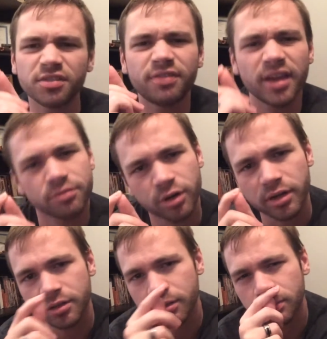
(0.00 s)

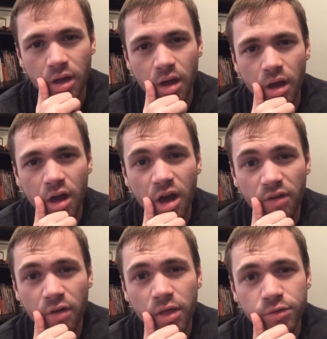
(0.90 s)
favorite
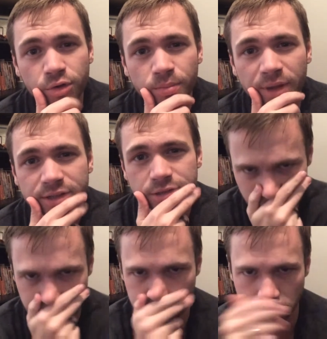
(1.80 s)
of all the roommates.